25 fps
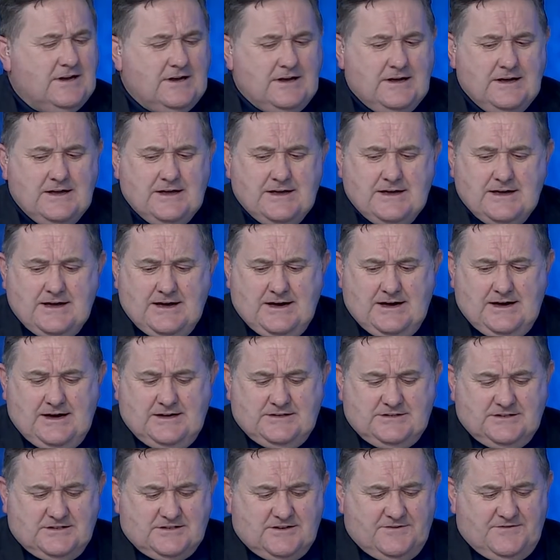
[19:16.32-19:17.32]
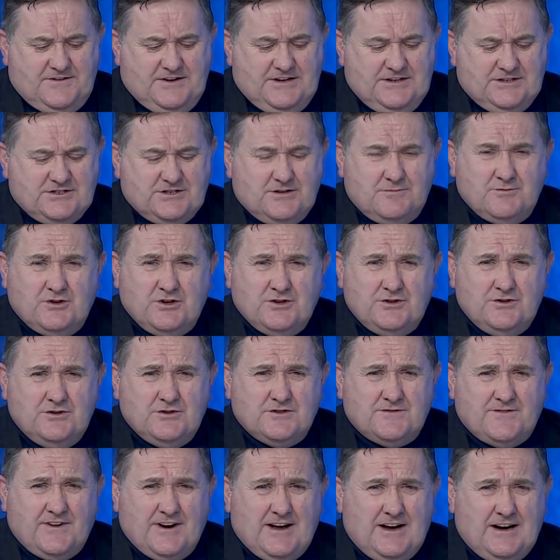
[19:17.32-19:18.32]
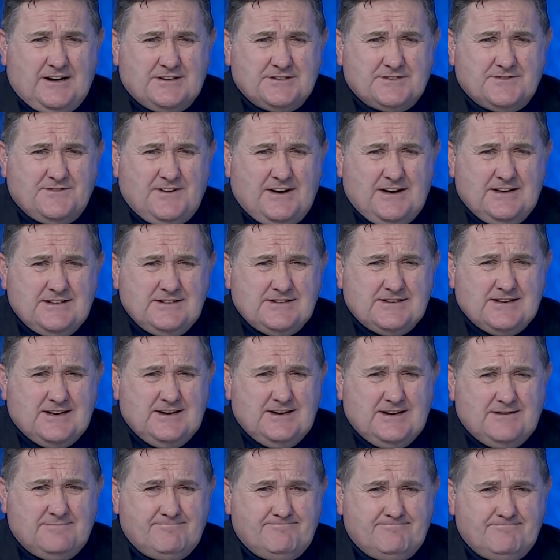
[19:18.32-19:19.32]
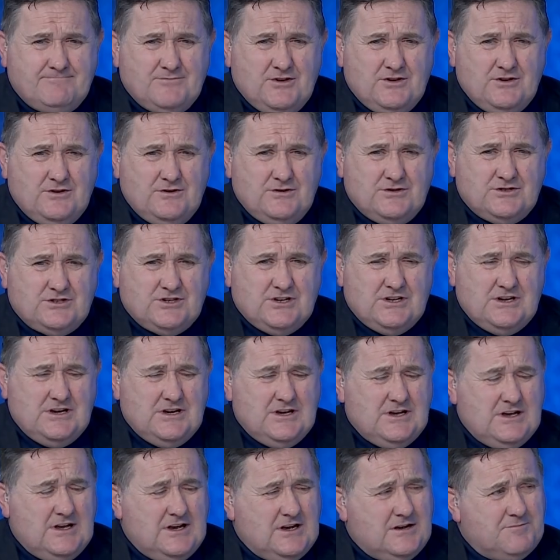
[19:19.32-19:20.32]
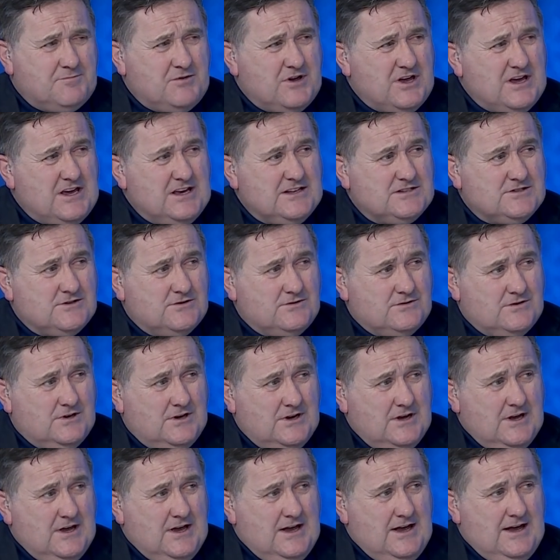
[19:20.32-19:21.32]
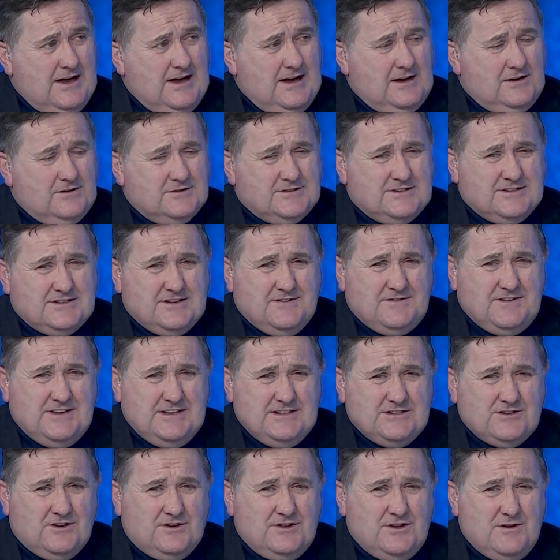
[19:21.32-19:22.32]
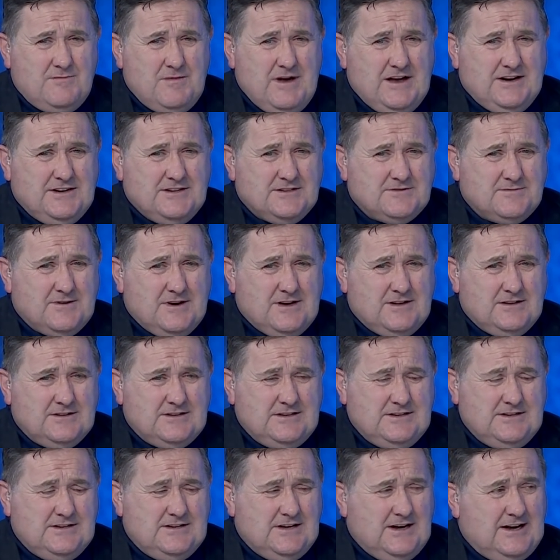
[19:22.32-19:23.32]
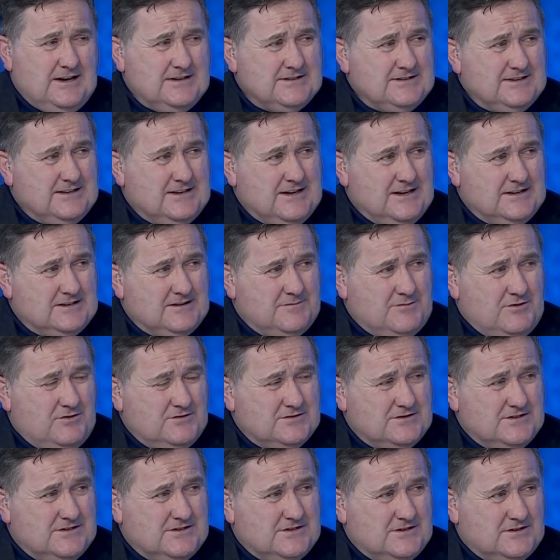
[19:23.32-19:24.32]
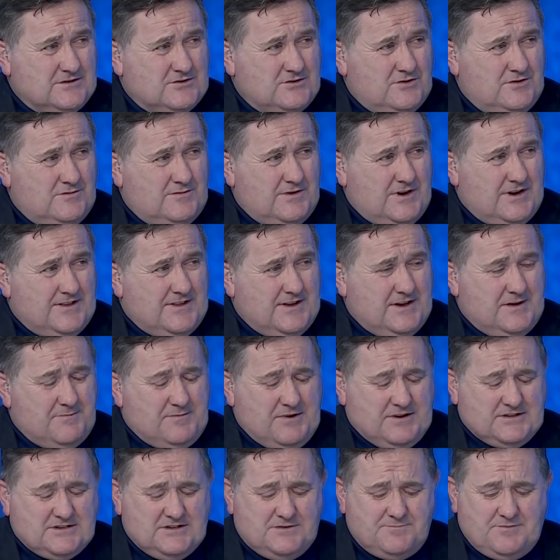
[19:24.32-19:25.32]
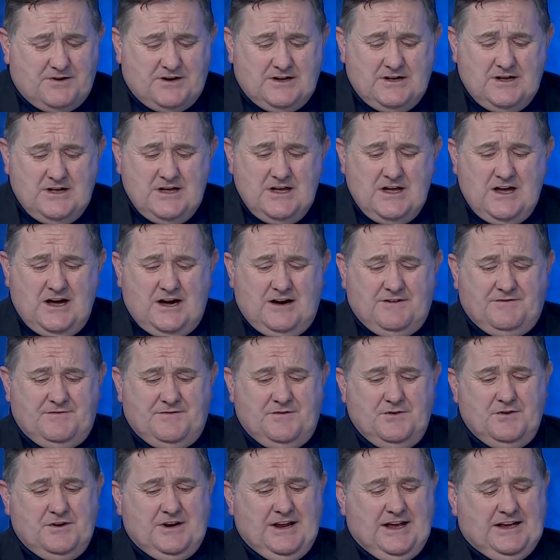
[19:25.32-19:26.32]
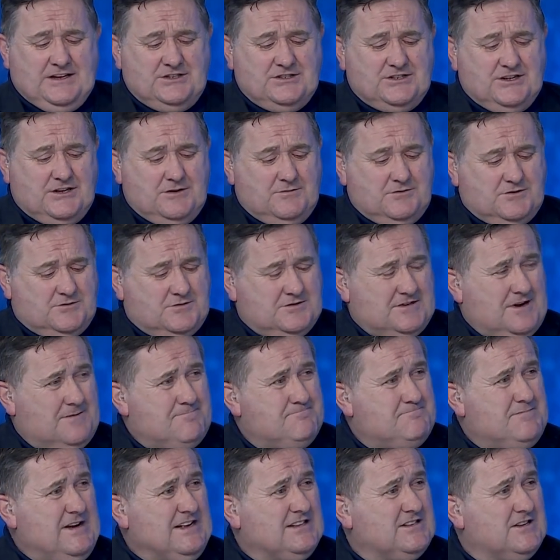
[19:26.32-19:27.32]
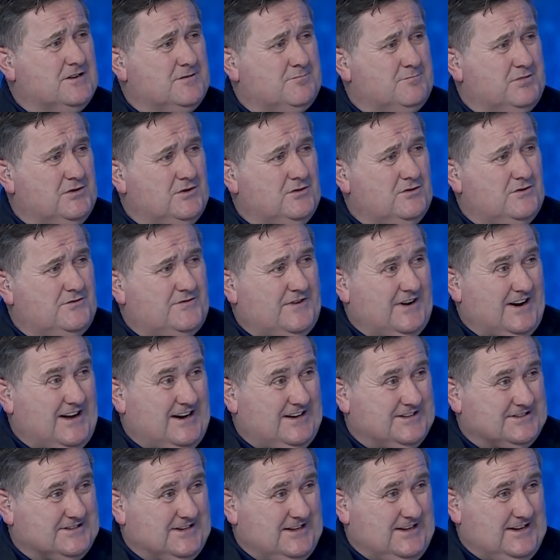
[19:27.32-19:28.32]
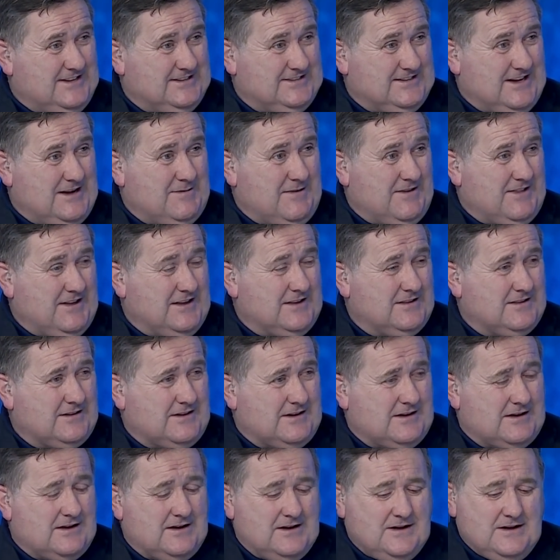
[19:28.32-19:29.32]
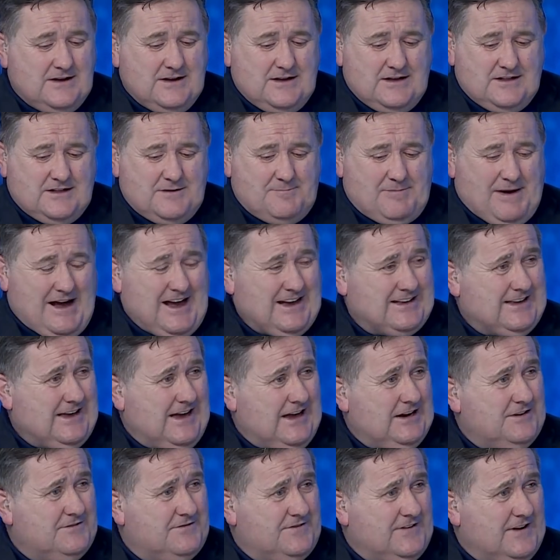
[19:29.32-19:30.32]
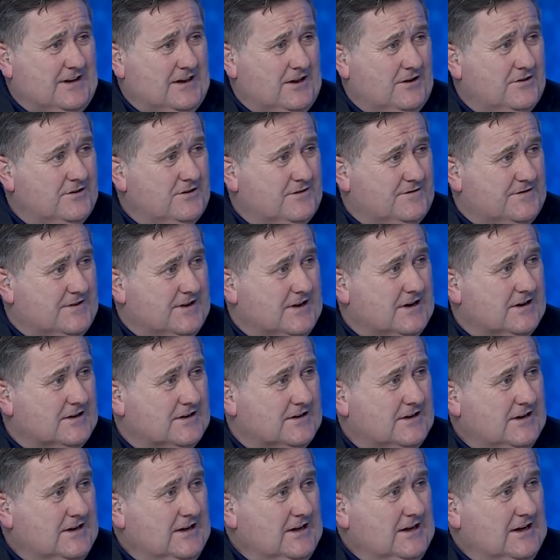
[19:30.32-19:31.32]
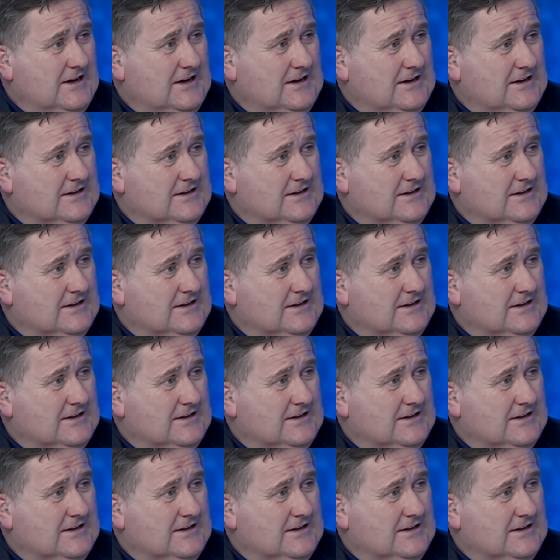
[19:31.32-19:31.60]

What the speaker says: Okay. Just to finish, some good news for Hearts fans. Uche Ikpeazu looks as if he's on the mend as well. He hadn't kicked a ball since October. I think he picked up a foot injury, which was a bitter blow for Hearts at that time. I think the back end fell out of their